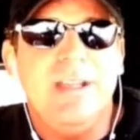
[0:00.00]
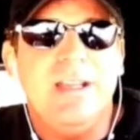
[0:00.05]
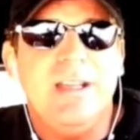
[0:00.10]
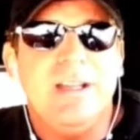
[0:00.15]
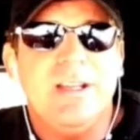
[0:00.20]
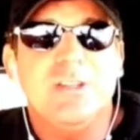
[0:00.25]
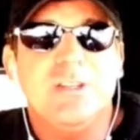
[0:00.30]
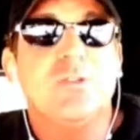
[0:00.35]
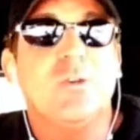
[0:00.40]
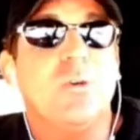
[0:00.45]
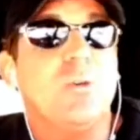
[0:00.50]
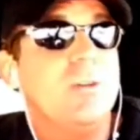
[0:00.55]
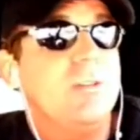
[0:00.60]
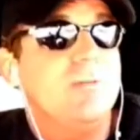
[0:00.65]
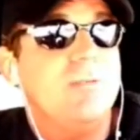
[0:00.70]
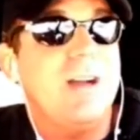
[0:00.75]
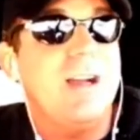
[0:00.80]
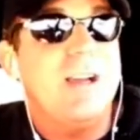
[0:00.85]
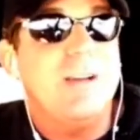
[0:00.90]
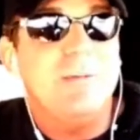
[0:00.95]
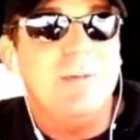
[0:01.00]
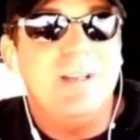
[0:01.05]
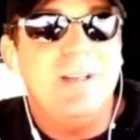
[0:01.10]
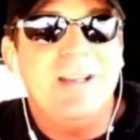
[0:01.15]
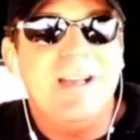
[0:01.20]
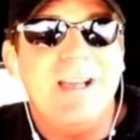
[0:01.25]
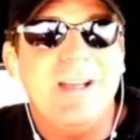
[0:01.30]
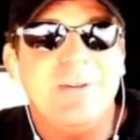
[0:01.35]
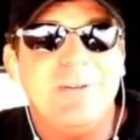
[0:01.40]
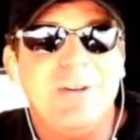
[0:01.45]
In a controlled environment,
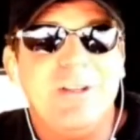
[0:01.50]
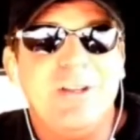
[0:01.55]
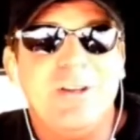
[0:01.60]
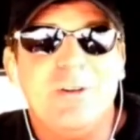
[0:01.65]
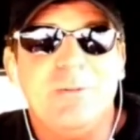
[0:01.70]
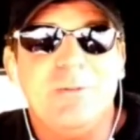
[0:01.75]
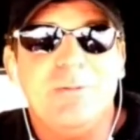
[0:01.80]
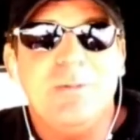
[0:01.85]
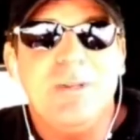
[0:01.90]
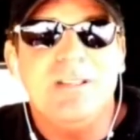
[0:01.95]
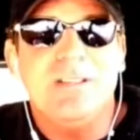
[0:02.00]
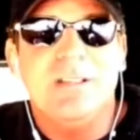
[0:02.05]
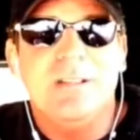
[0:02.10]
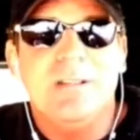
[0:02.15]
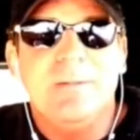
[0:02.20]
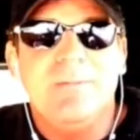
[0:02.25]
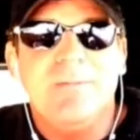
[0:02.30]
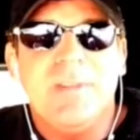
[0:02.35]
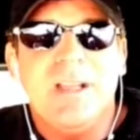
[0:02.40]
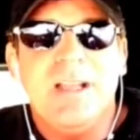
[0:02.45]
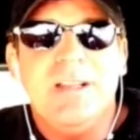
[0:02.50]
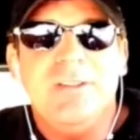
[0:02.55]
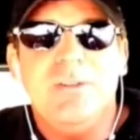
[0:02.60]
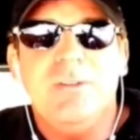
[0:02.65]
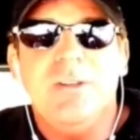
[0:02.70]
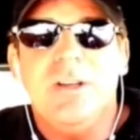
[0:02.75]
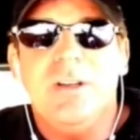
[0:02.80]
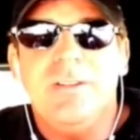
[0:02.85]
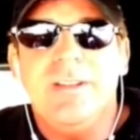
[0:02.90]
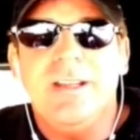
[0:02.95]
I don't know, but I
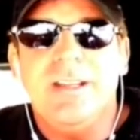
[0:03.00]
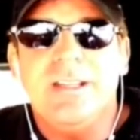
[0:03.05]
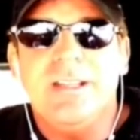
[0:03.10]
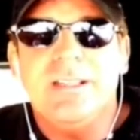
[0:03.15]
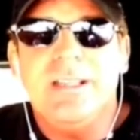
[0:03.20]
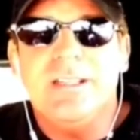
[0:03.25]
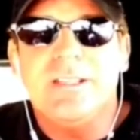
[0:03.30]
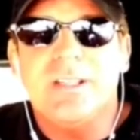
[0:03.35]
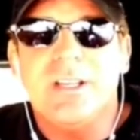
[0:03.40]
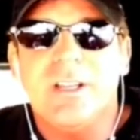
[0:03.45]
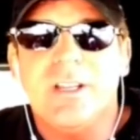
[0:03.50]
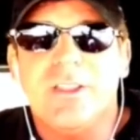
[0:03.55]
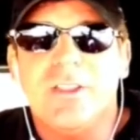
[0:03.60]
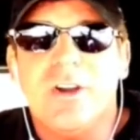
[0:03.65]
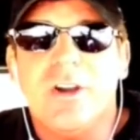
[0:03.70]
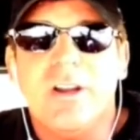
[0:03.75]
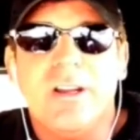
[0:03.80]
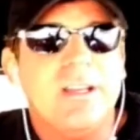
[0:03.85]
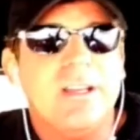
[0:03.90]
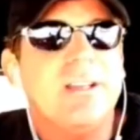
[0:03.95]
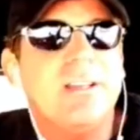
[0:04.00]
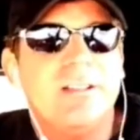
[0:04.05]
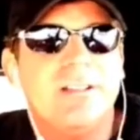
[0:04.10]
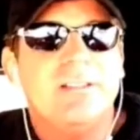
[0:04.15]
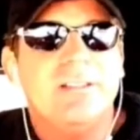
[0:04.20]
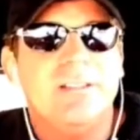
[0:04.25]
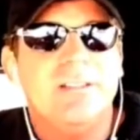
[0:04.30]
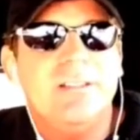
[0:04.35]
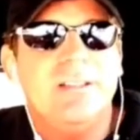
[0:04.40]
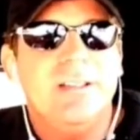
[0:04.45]
do know that it's cathartic.
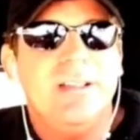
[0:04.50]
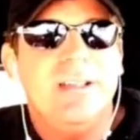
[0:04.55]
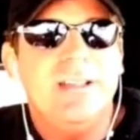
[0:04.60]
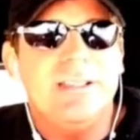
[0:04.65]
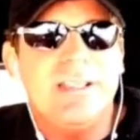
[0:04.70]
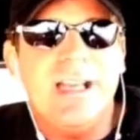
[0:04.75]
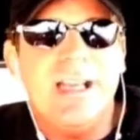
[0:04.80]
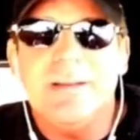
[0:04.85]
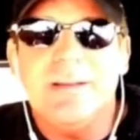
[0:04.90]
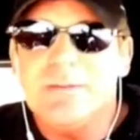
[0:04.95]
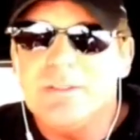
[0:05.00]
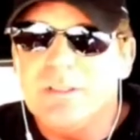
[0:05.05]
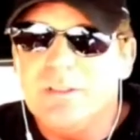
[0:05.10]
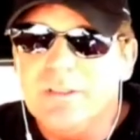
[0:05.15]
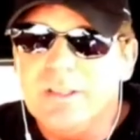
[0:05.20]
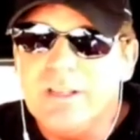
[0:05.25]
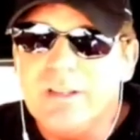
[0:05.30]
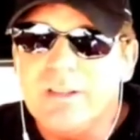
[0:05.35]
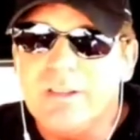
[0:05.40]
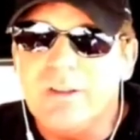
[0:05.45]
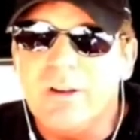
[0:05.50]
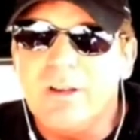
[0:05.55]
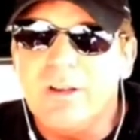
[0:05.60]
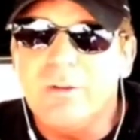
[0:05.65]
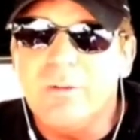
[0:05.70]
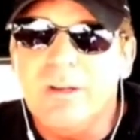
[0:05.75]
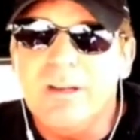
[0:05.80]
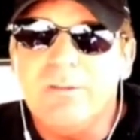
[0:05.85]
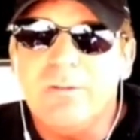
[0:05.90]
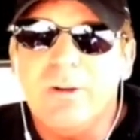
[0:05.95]
It's absolutely
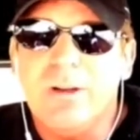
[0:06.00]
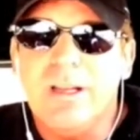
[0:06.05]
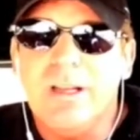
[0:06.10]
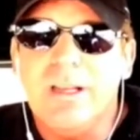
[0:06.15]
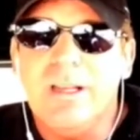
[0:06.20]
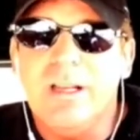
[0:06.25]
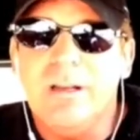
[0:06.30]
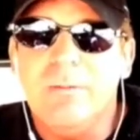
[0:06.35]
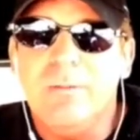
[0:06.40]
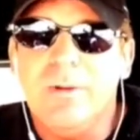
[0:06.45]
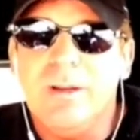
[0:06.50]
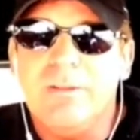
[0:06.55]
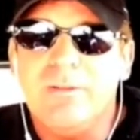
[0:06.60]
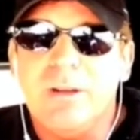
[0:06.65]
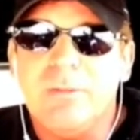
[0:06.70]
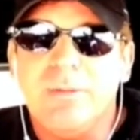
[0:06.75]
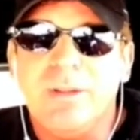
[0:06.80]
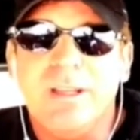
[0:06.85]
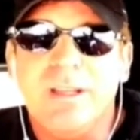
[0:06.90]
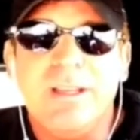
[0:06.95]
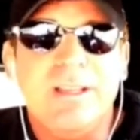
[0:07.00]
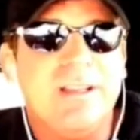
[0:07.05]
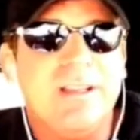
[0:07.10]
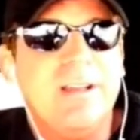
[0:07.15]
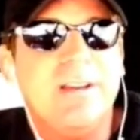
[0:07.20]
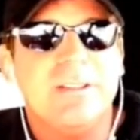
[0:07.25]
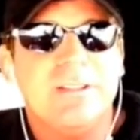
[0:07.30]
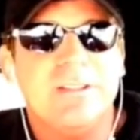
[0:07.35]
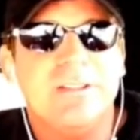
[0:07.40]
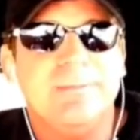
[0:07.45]
cathartic whenever I play the
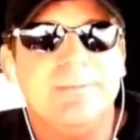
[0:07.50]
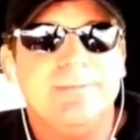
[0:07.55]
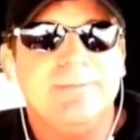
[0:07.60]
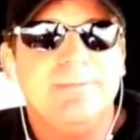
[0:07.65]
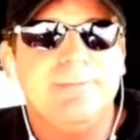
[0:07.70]
character.